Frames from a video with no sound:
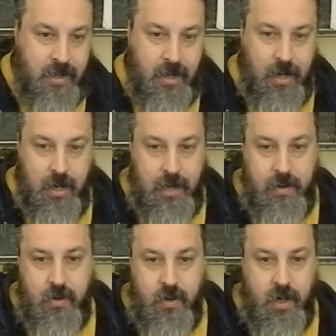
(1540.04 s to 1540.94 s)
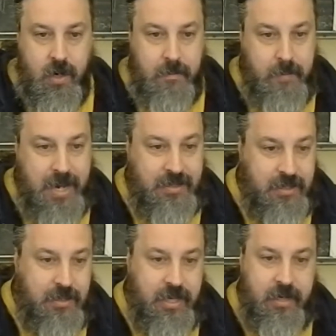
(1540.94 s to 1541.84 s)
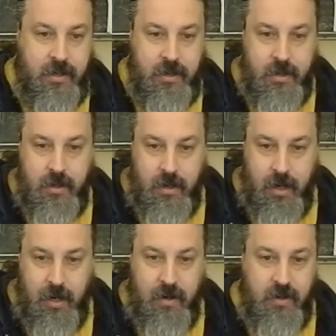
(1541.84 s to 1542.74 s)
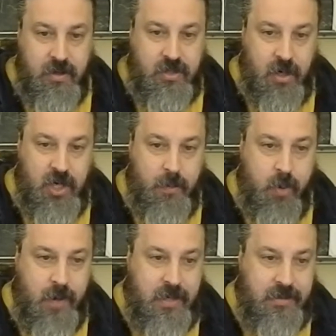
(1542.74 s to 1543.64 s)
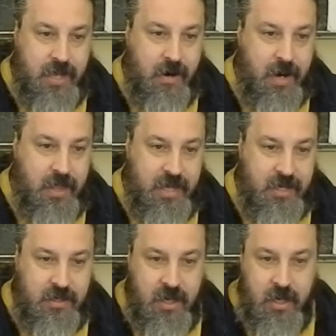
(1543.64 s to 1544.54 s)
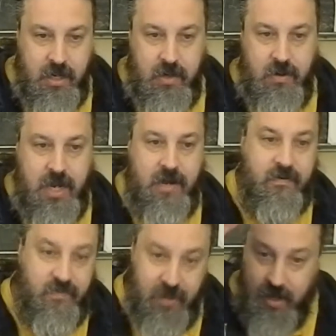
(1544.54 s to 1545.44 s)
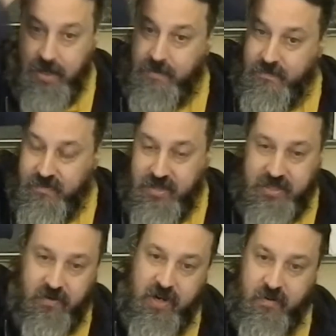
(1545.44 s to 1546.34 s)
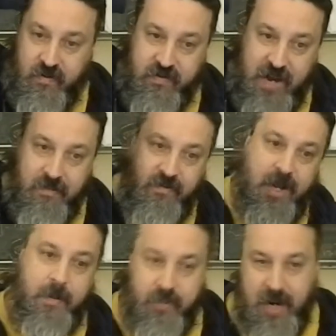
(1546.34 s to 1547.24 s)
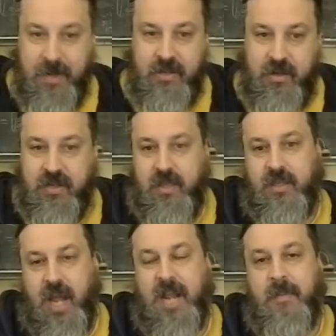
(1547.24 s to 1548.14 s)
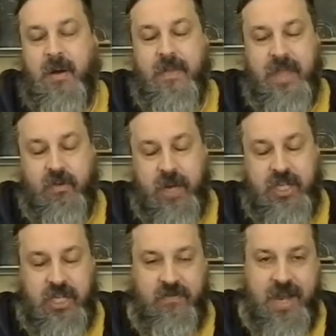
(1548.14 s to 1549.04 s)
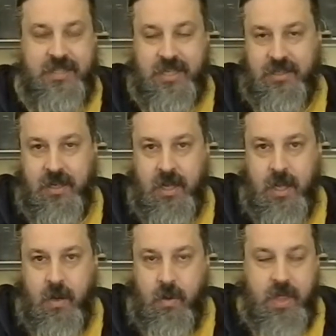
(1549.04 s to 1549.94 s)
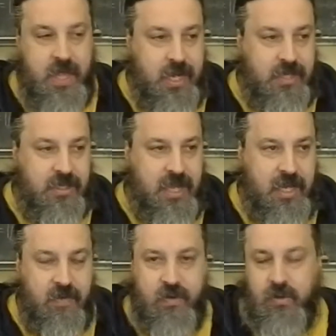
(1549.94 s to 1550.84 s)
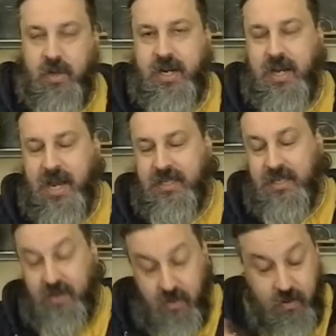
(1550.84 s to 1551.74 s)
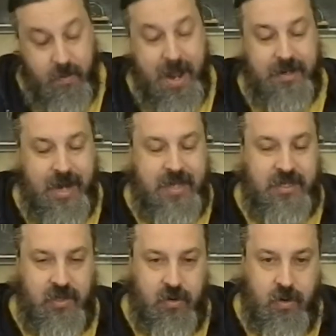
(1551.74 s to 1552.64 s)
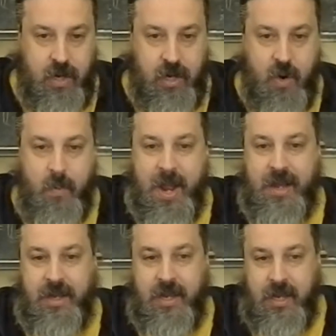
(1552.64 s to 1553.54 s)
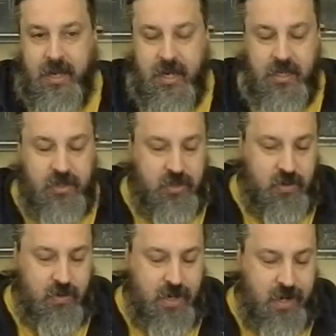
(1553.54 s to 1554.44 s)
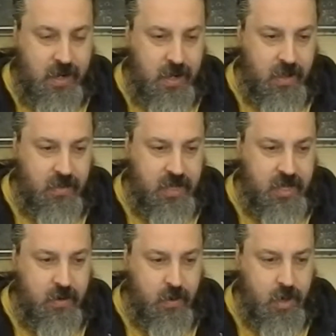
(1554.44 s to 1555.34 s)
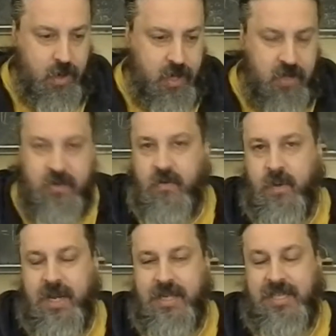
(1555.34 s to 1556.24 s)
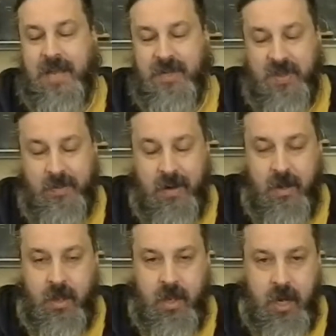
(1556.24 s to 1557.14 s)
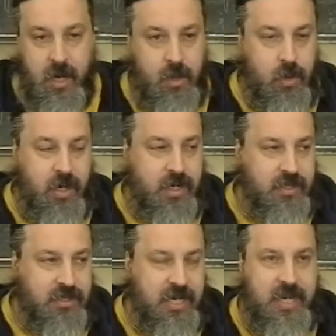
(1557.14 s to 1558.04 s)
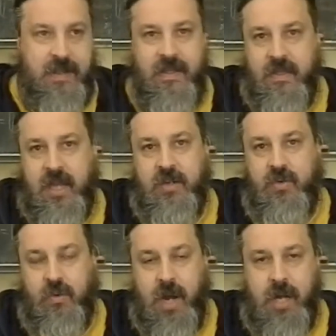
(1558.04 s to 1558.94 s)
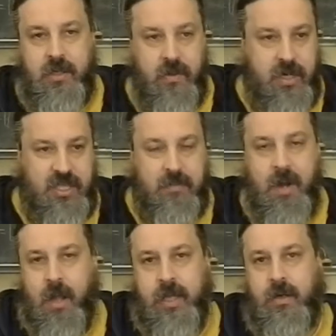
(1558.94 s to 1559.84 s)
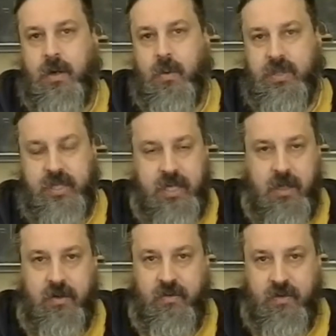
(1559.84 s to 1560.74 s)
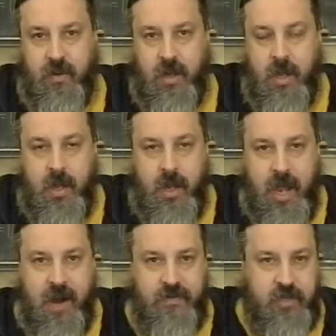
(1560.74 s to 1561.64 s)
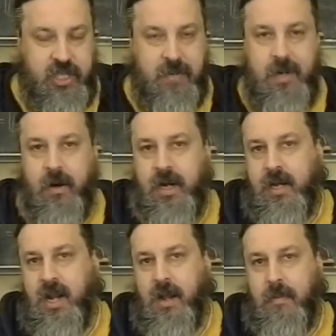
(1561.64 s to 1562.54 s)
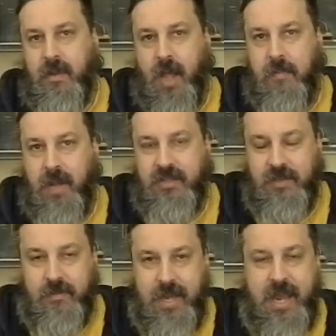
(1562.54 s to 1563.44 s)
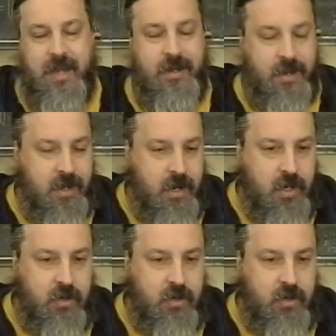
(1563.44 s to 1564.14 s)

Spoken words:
who are basically starting to point this out. And the thing is, you have the Syrian Prime Minister talking about the creation of ISIS. Well, the thing is that if you look at ISIS, going back to ISIS, and you go back into the history of what Islam is about, you look and see that in Toronto, that a Somali girl was killed after she married a non-Muslim man. You